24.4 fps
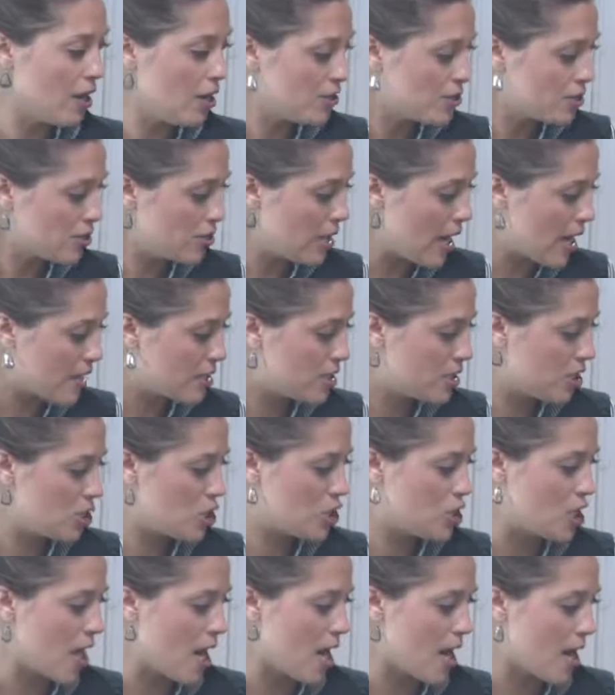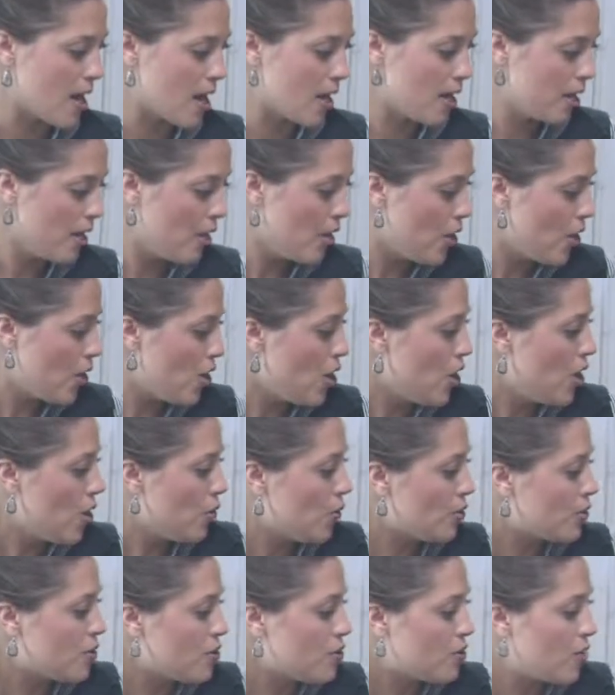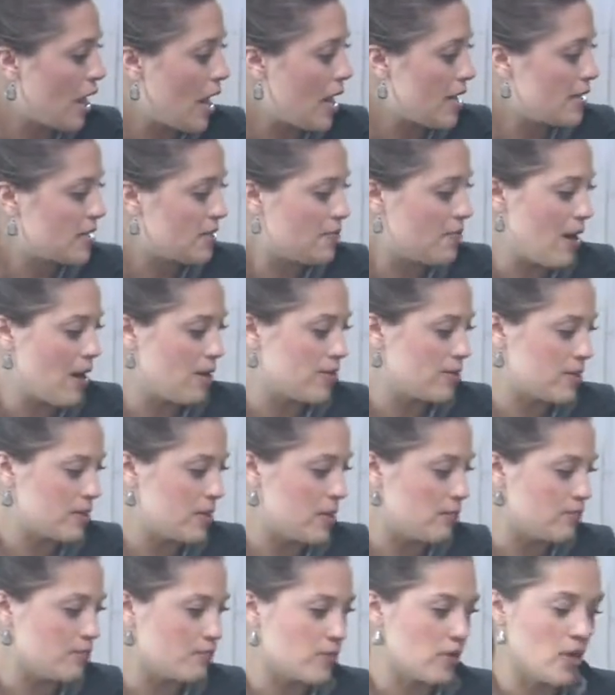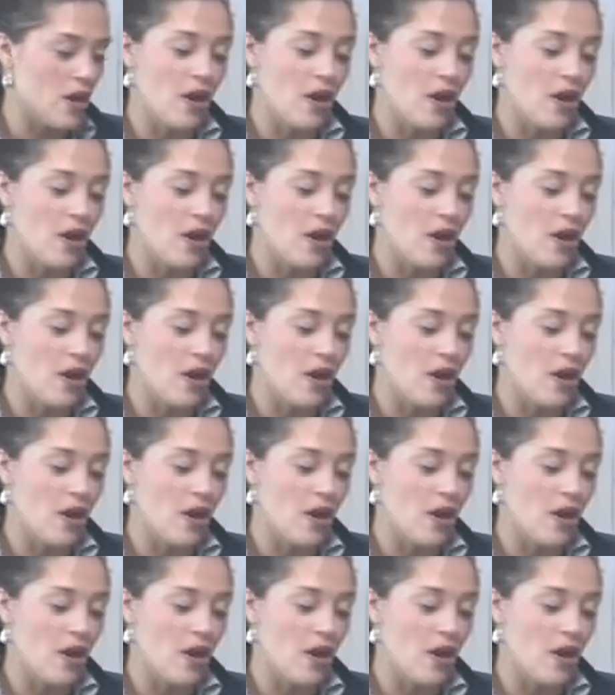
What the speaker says: I'd also like to share with you guys about